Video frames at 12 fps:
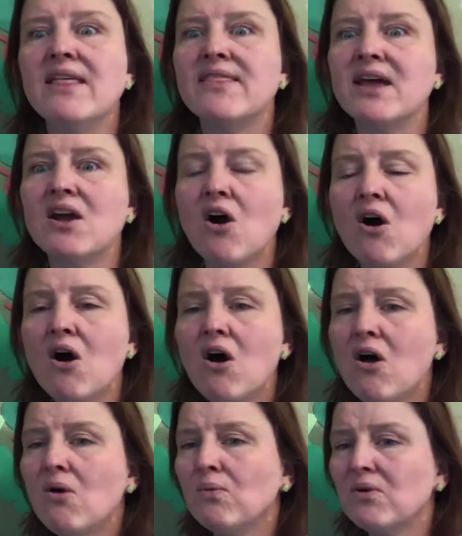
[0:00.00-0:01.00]
they
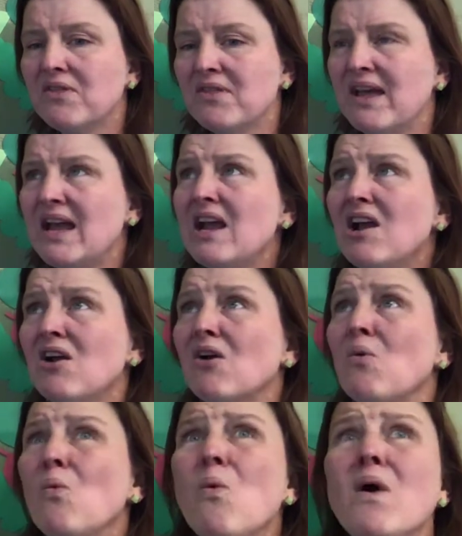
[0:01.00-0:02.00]
all were
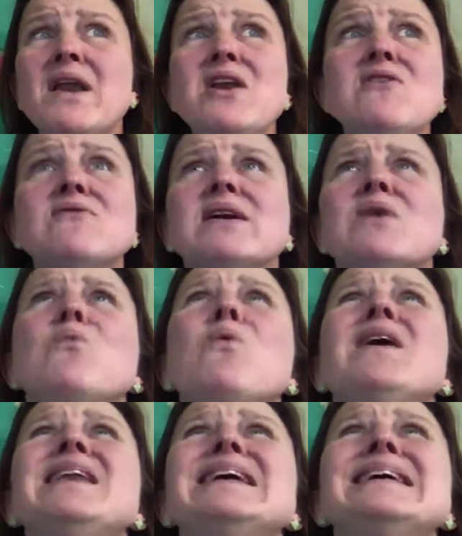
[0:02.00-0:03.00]
there wondering,
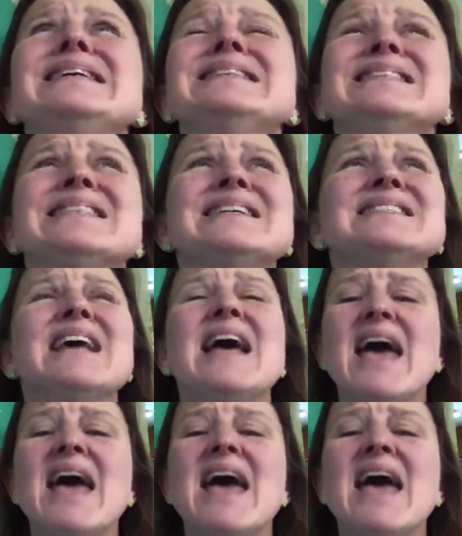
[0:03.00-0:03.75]
what is this?